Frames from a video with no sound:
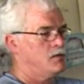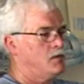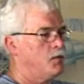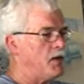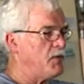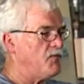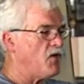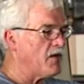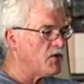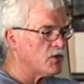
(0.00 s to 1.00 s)
well, maybe
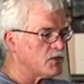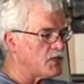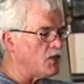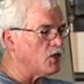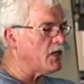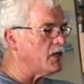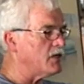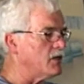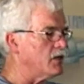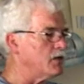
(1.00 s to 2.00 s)
five years, they'd look at
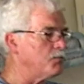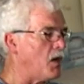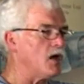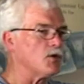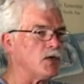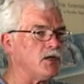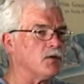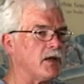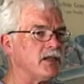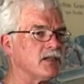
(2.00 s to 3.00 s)
uh, Pajarito
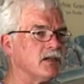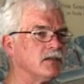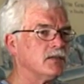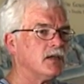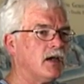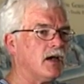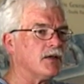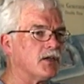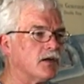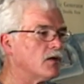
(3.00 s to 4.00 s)
Mesa out mm
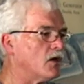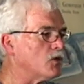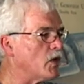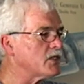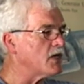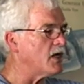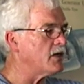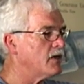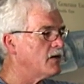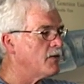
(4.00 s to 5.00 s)
-hmm. there on the west side.
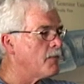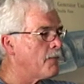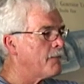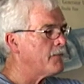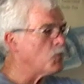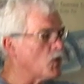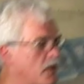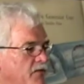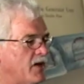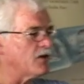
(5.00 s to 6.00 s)
right, right Where right.
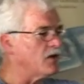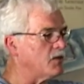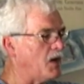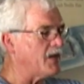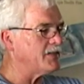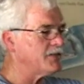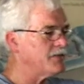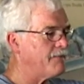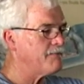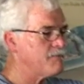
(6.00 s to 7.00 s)
they found all the bodies.
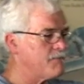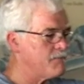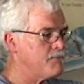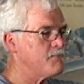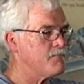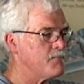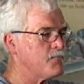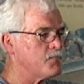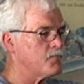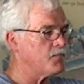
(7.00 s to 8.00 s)
Right
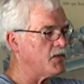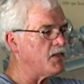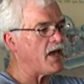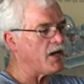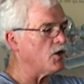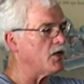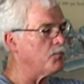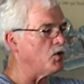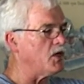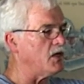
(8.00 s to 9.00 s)
in that area,
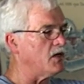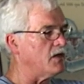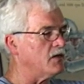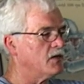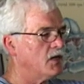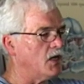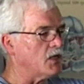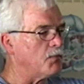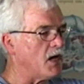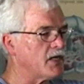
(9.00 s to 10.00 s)
putting a, a
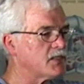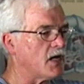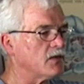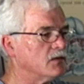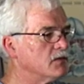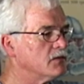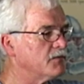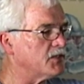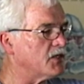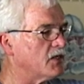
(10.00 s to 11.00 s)
combined cycle
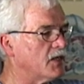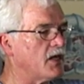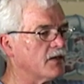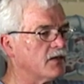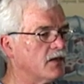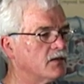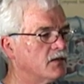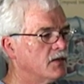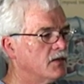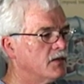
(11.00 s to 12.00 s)
facility out there.
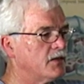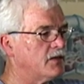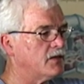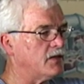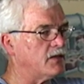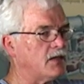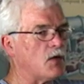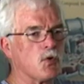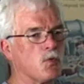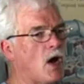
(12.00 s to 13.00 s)
They
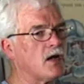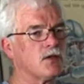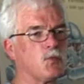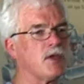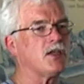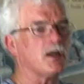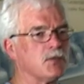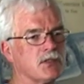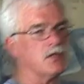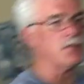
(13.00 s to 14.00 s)
were right on. We thought it
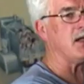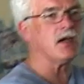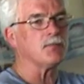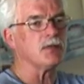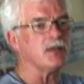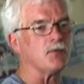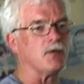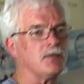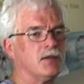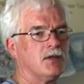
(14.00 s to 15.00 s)
was going to be done, but they
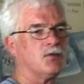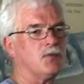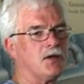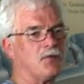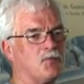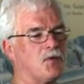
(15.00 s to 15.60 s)
were when